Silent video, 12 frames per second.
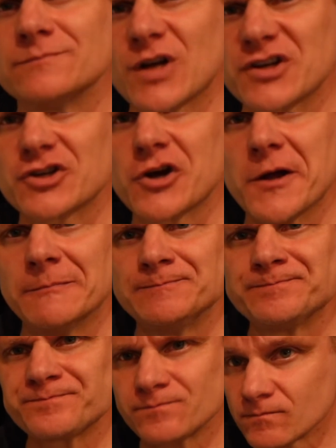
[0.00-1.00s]
That's good.
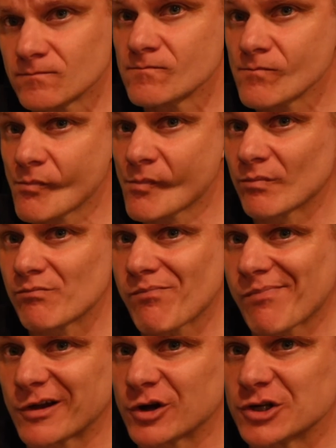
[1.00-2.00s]

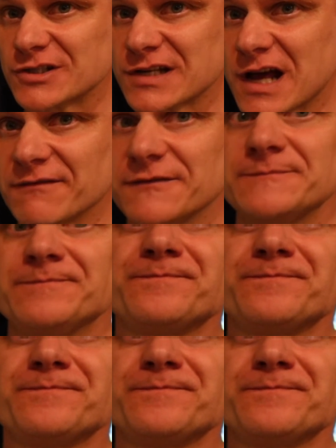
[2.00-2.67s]
Good stuff.